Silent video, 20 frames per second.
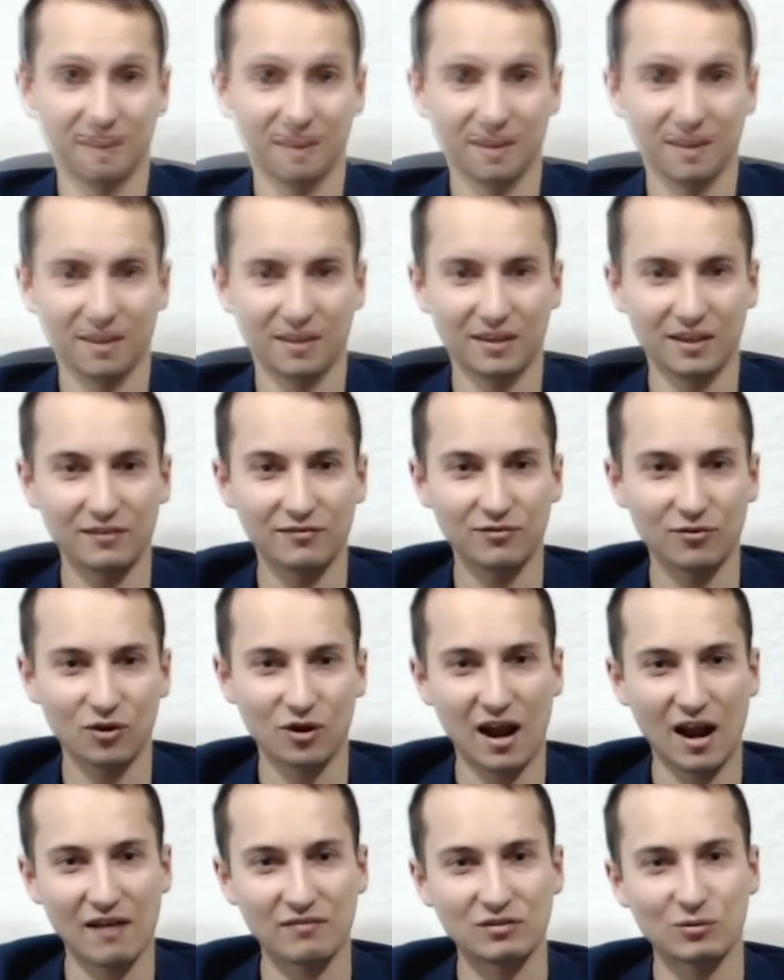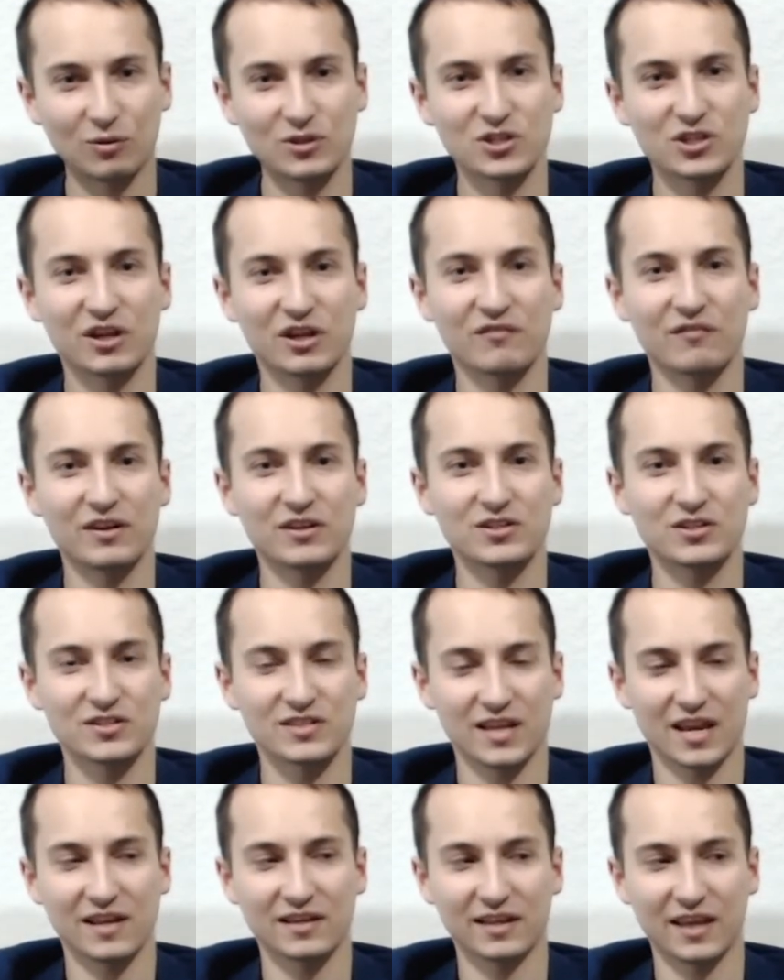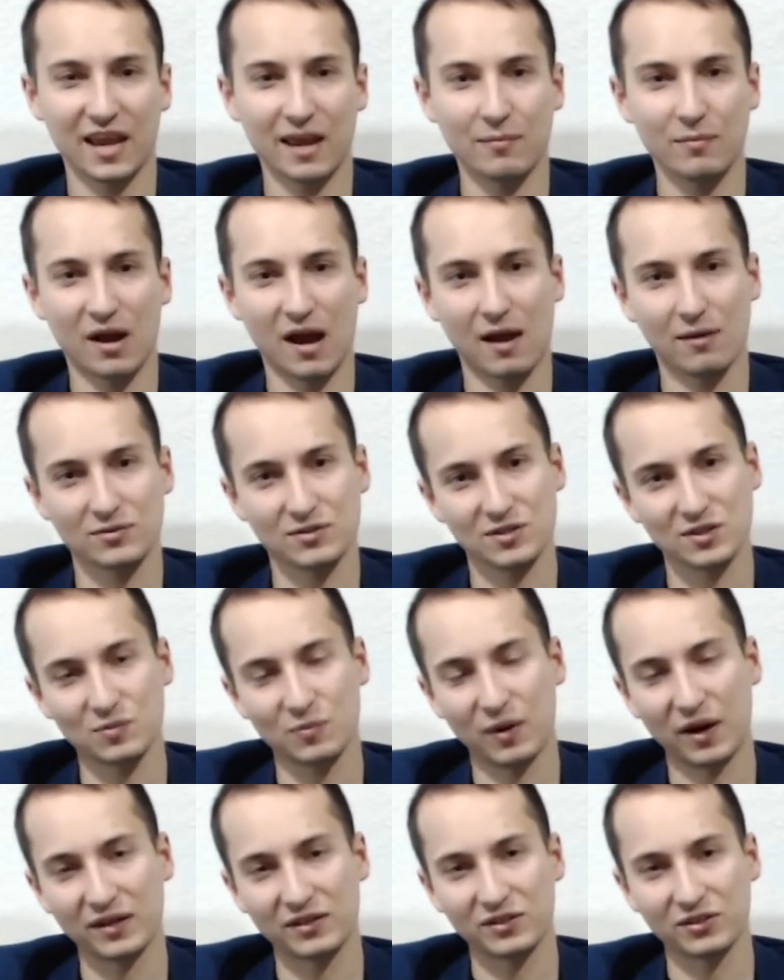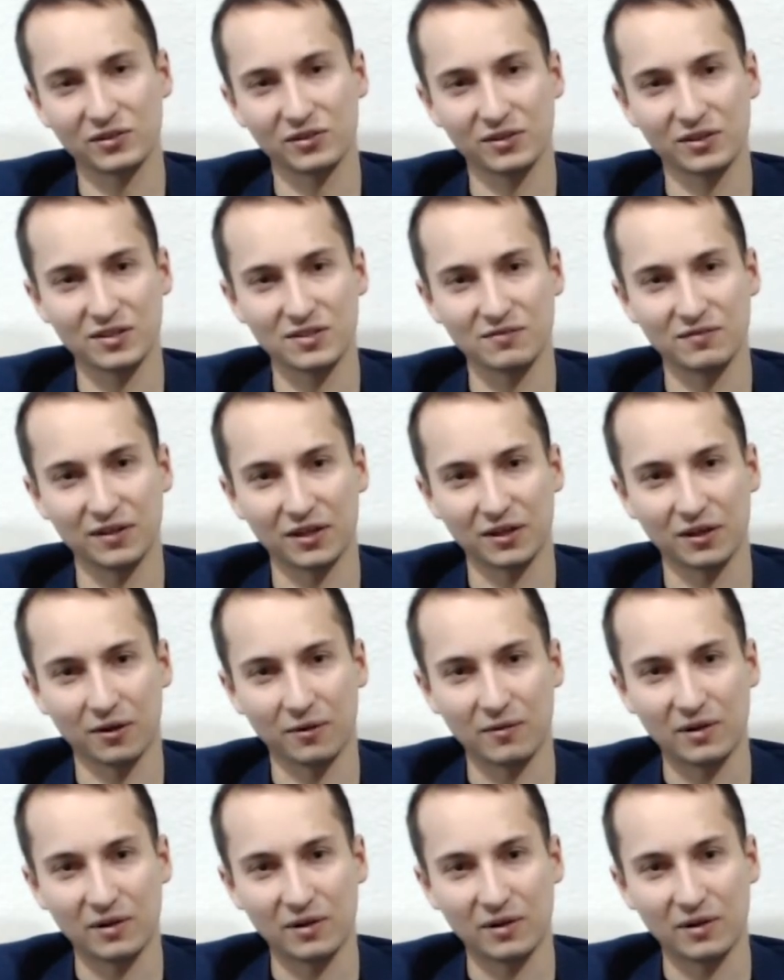Therefore, after watching Avengers Endgame, I was inspired to do this video.